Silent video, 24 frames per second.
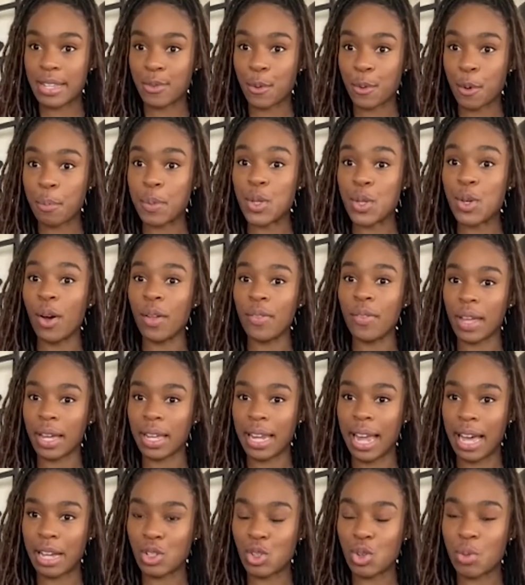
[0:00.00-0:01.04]
beyond the
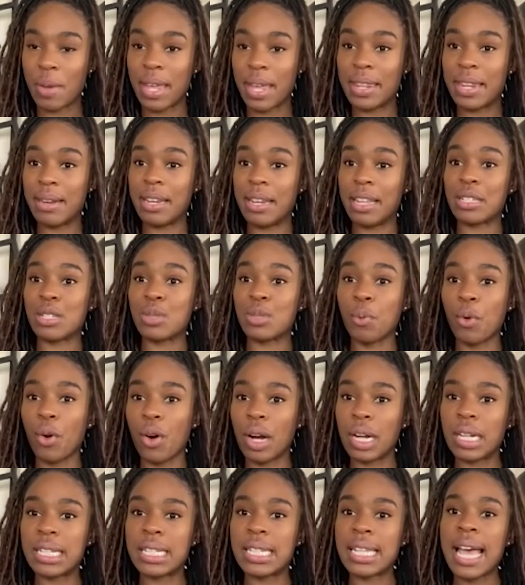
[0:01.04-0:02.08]
classroom and in the
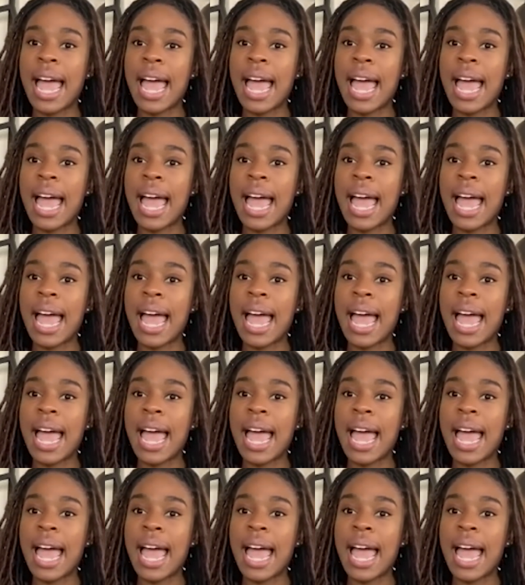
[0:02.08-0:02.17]
sports.